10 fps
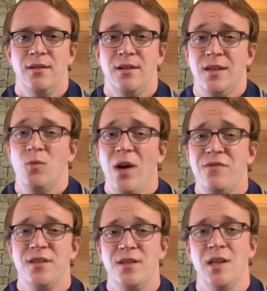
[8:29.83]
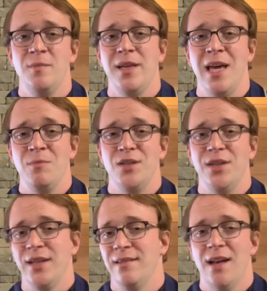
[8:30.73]
And his wife and son became
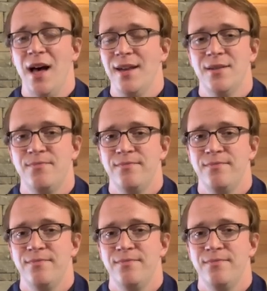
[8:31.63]
sick and died.